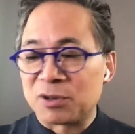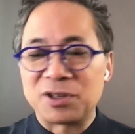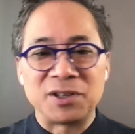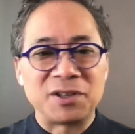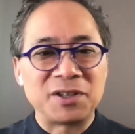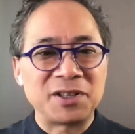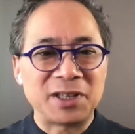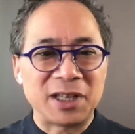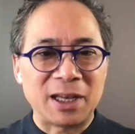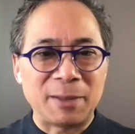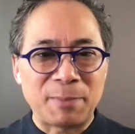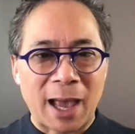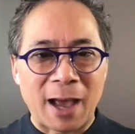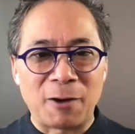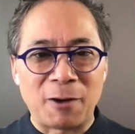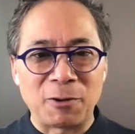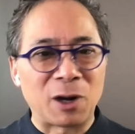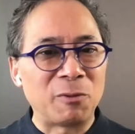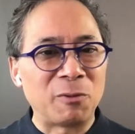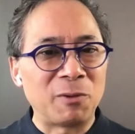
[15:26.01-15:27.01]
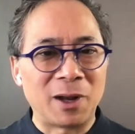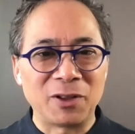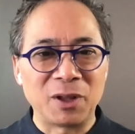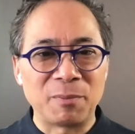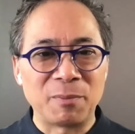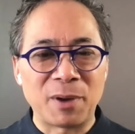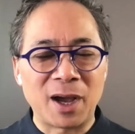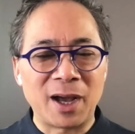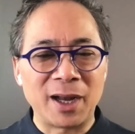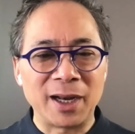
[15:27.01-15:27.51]
to seep out around the
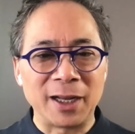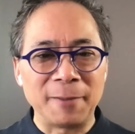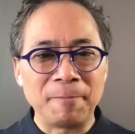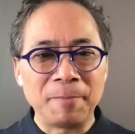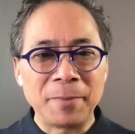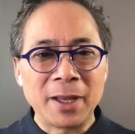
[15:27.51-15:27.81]
body.